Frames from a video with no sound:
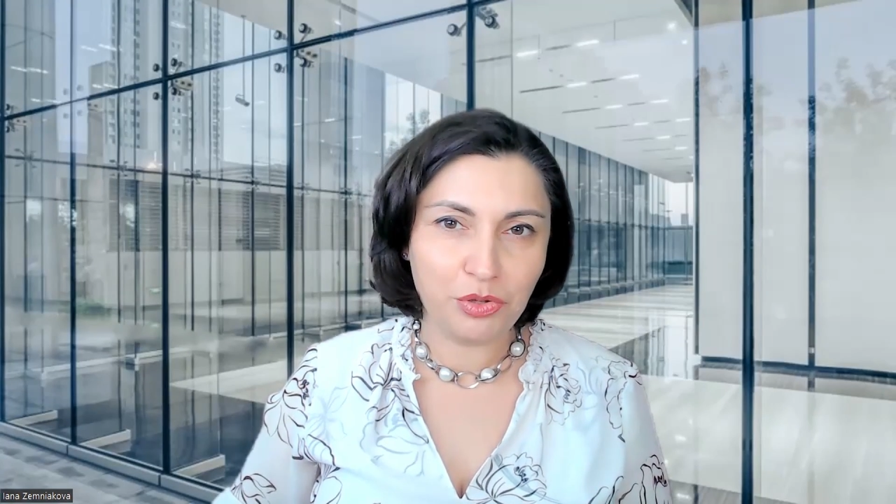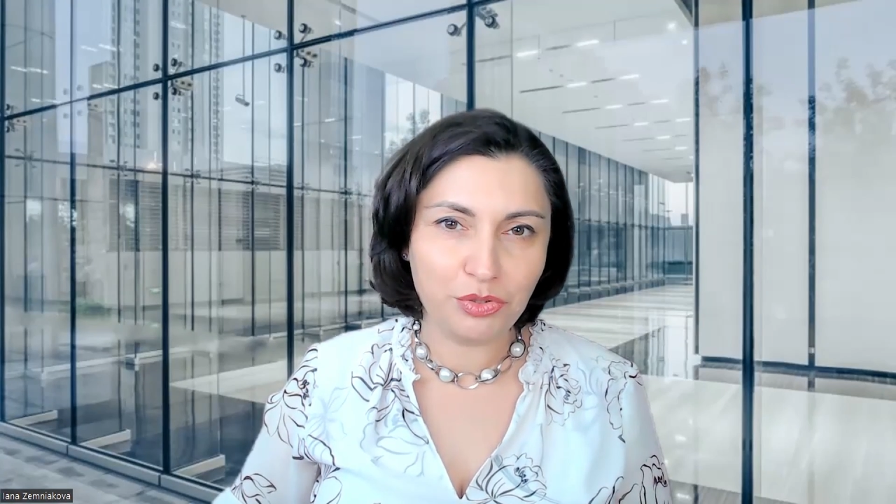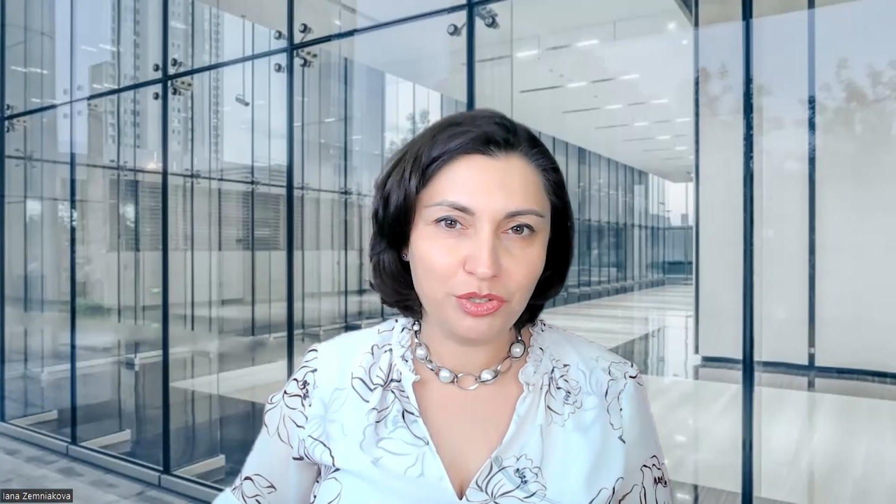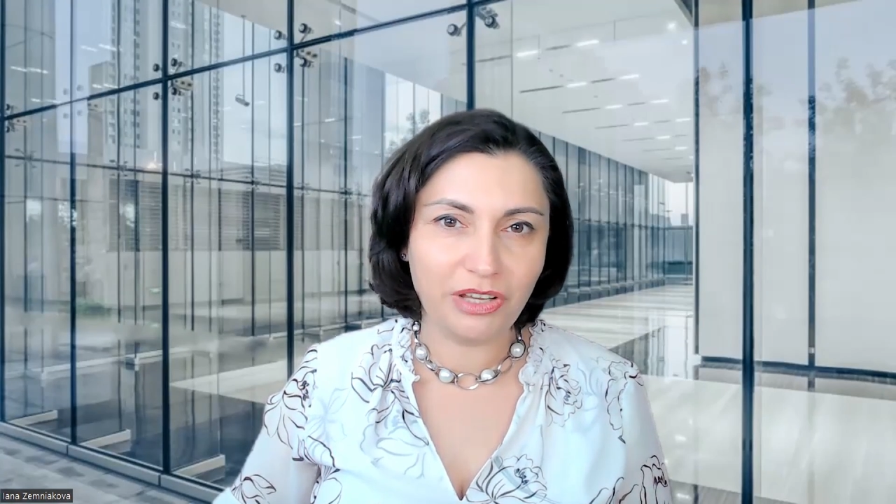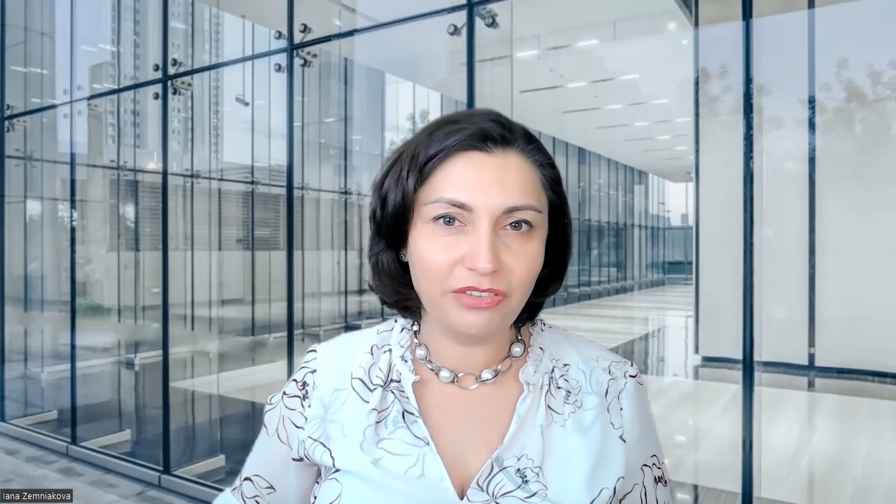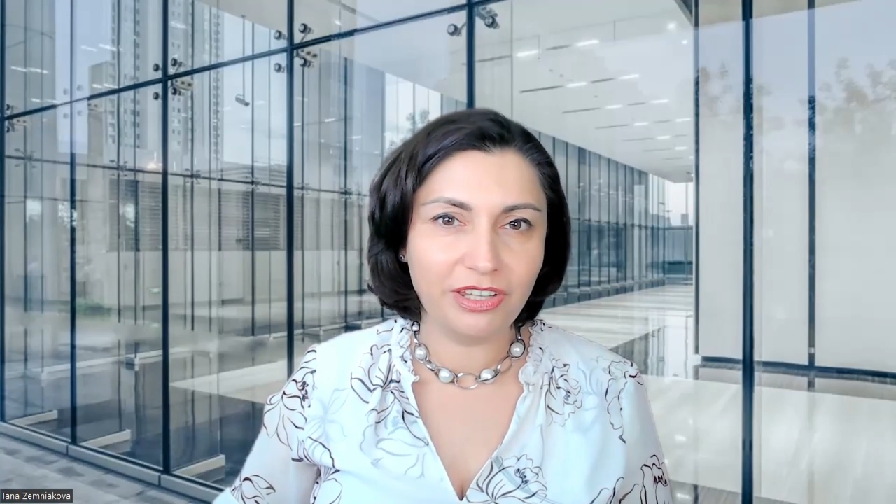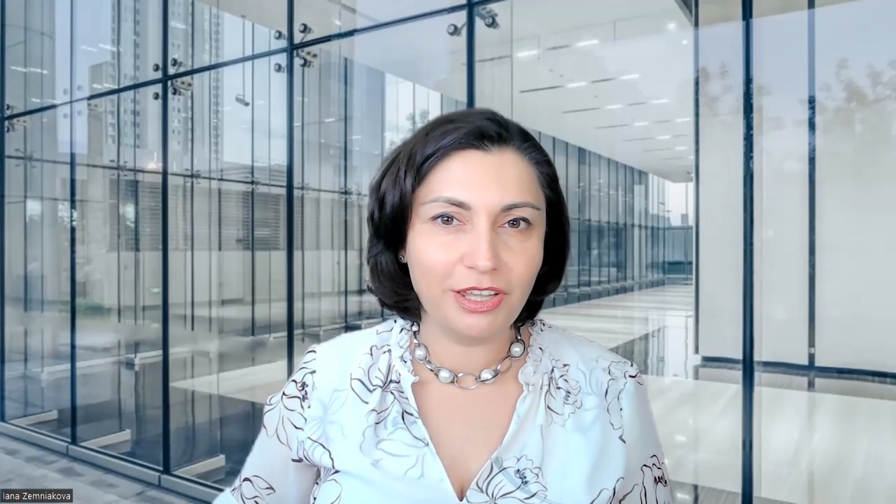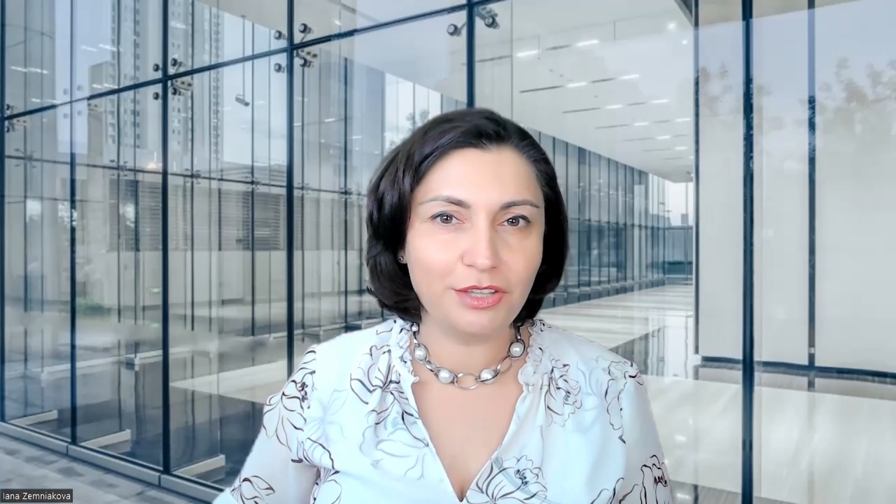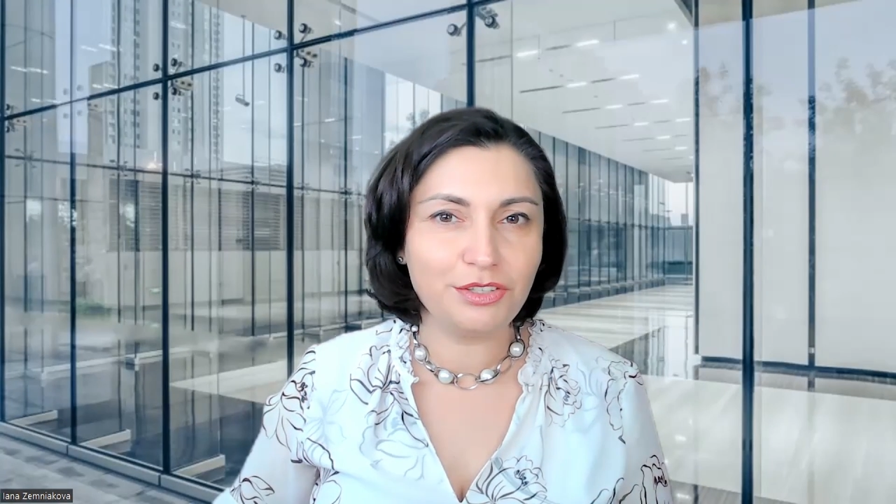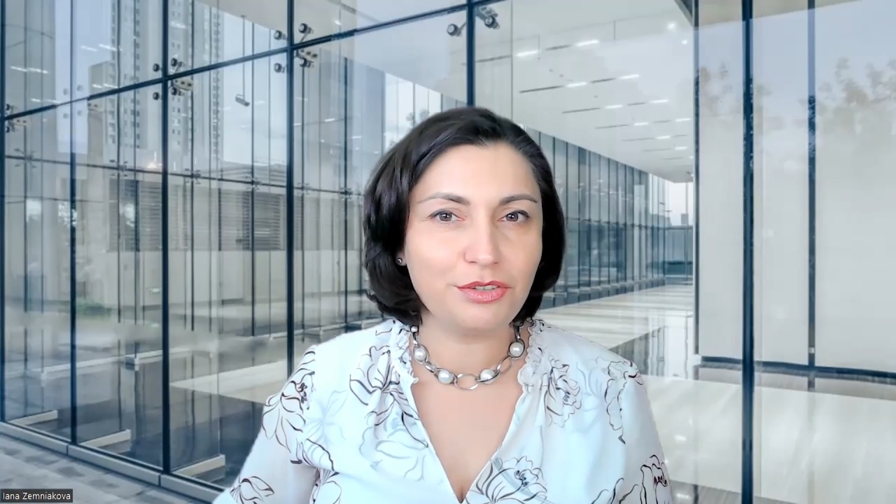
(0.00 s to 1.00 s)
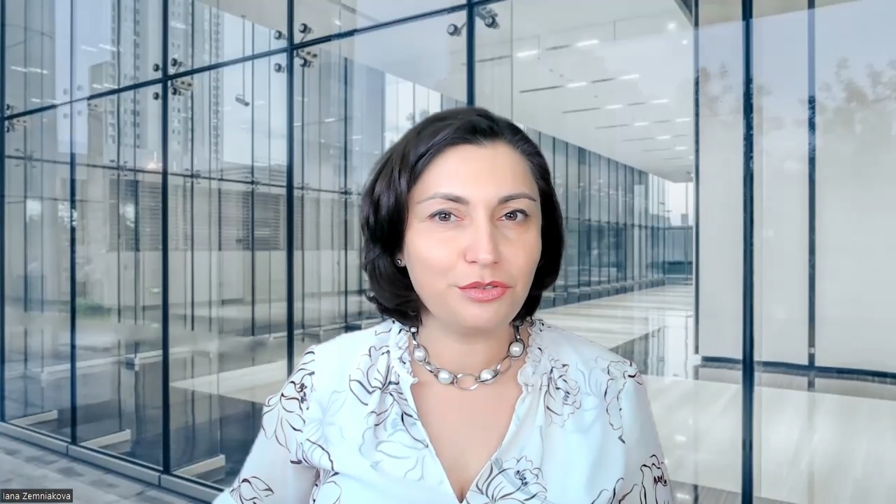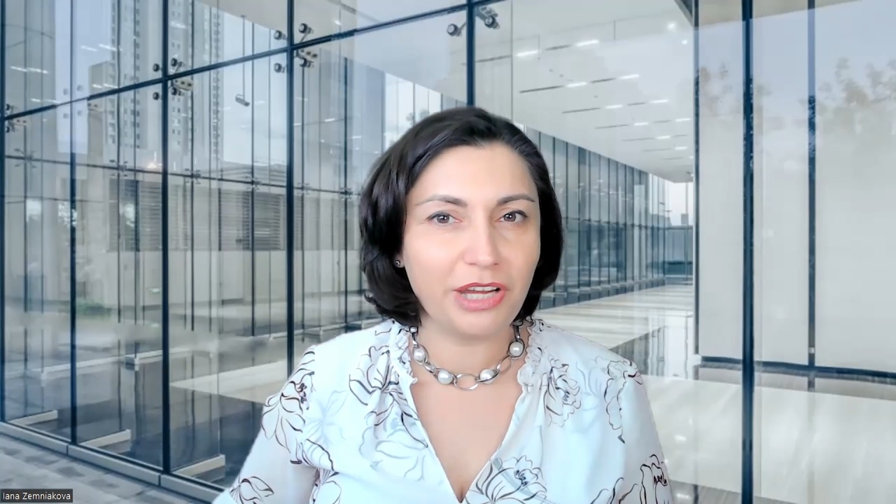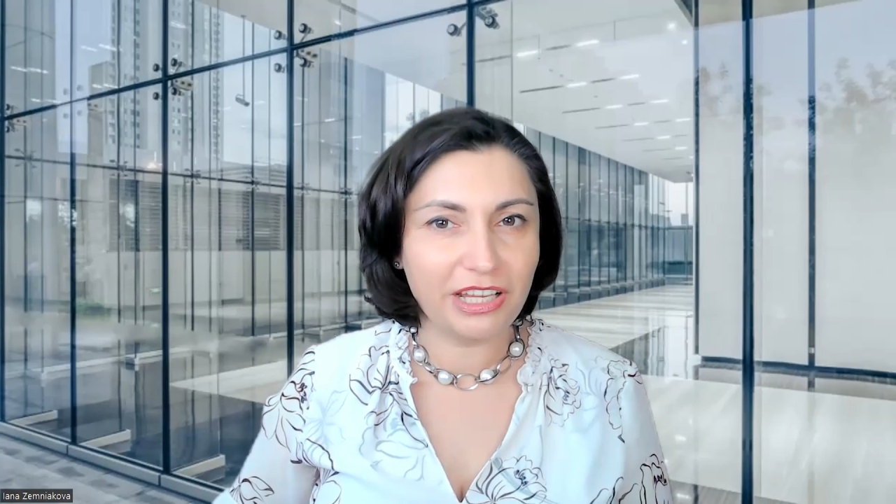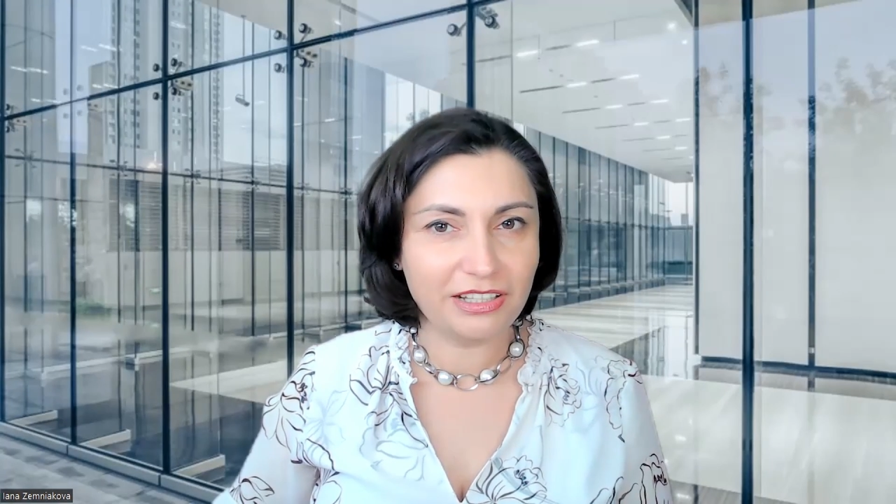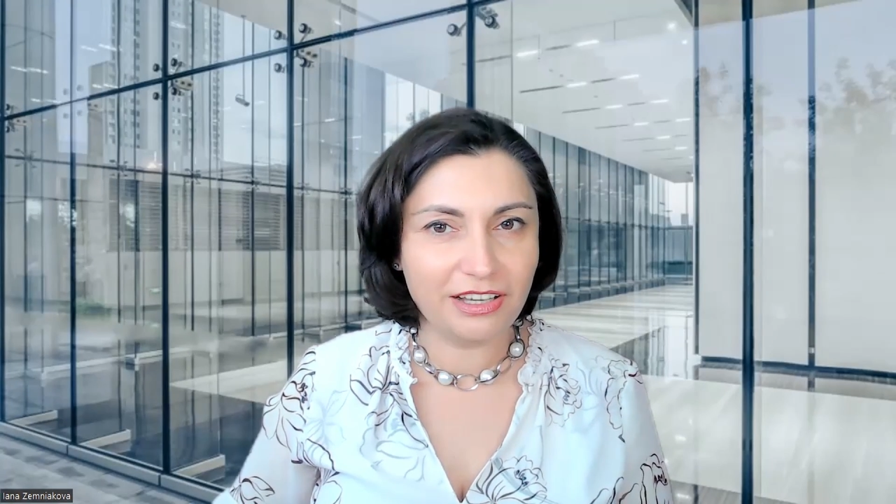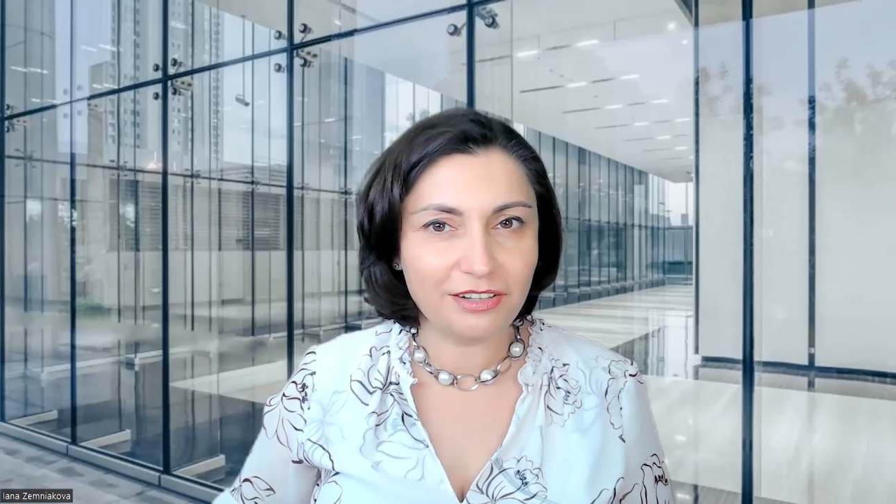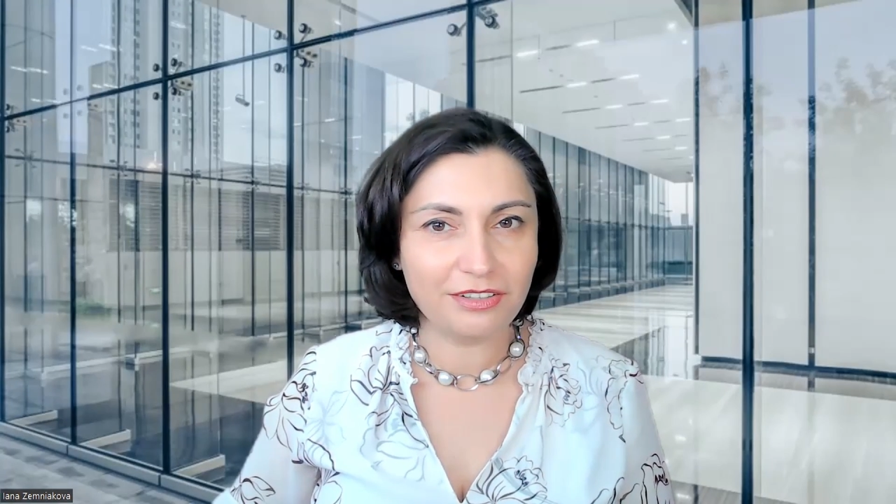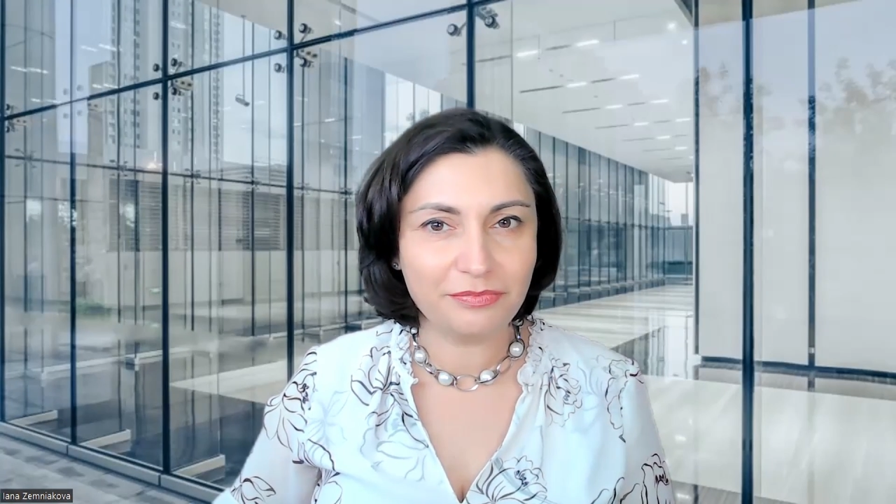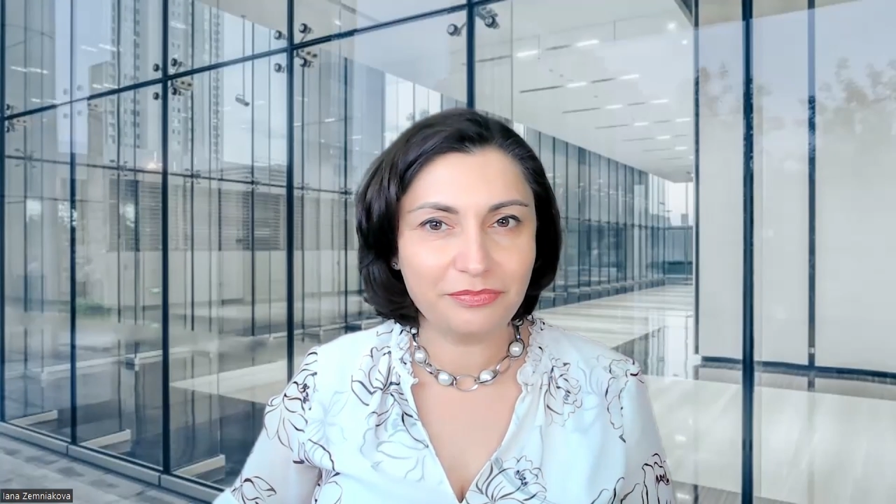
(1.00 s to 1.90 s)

you to navigate through EDGAR.